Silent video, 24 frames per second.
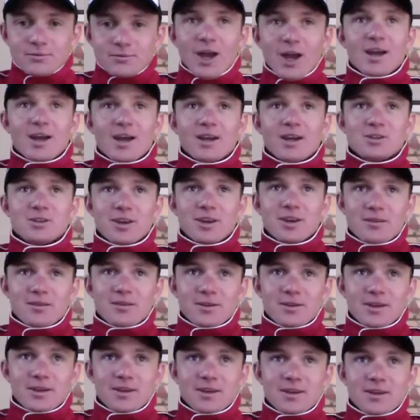I actually
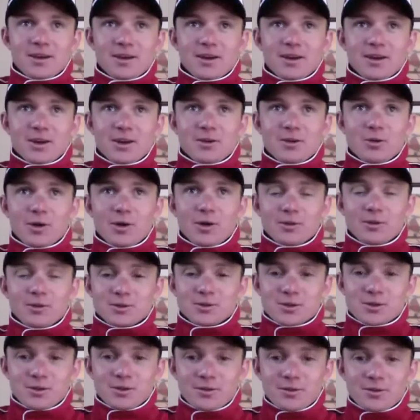have a, uh, a new one that
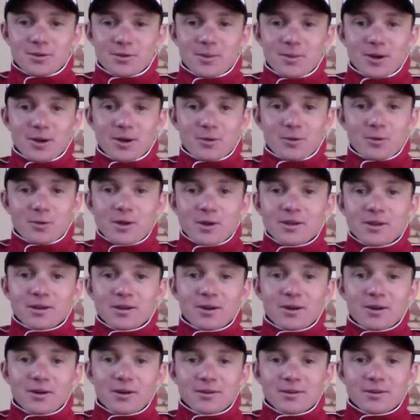was delivered about a week
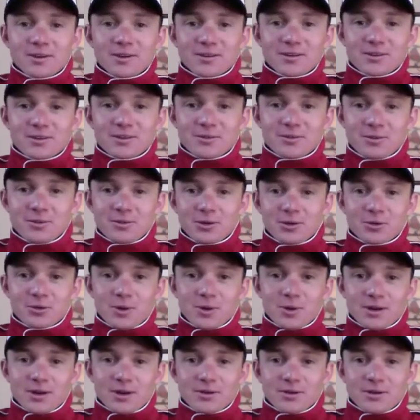ago. It's a
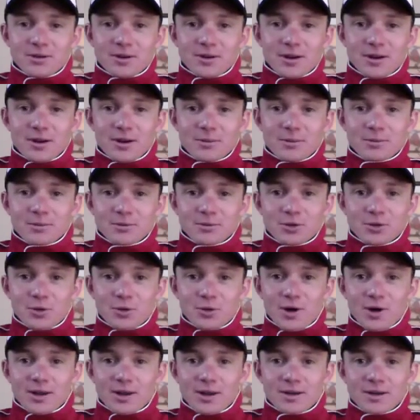Volkswagen um,
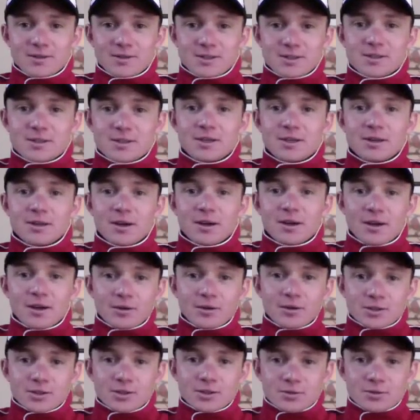Touareg, and it's the TDI
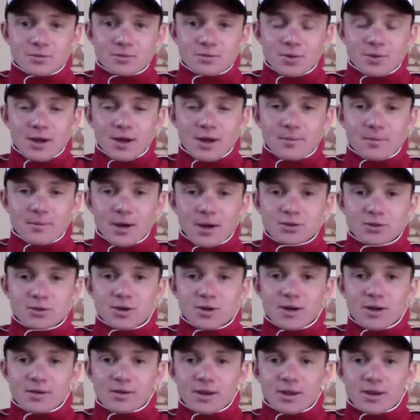version. Um, I was
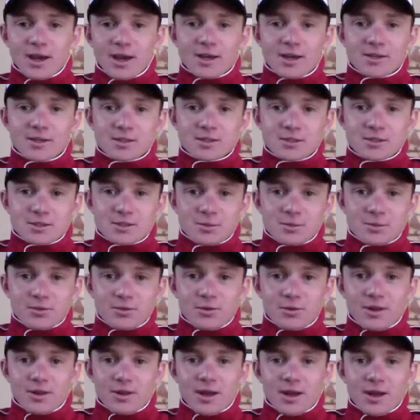driving a gas engine
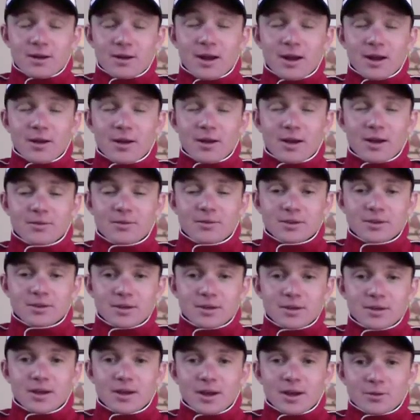before that, and now I have the
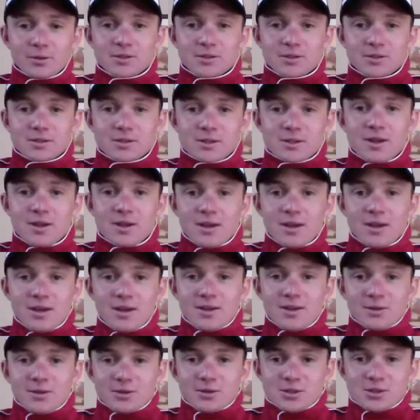TDI, which is
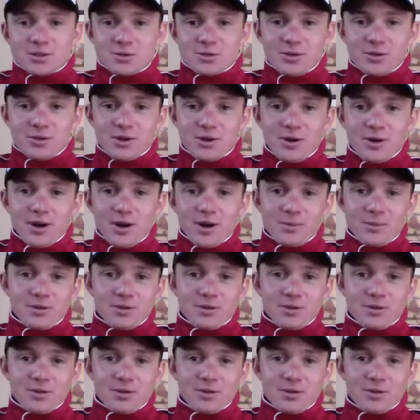which is really great.